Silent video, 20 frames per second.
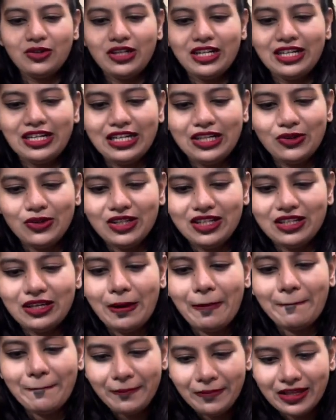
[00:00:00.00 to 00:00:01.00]
giving
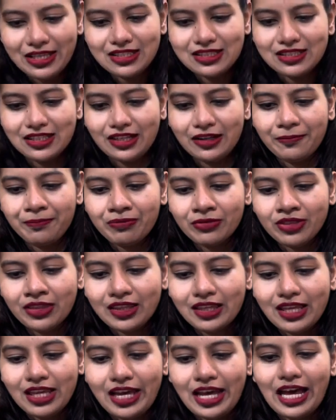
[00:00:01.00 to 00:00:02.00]
amazing.
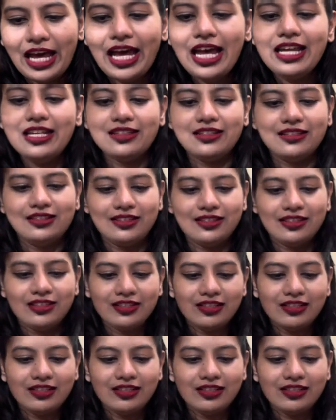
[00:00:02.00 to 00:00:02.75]
And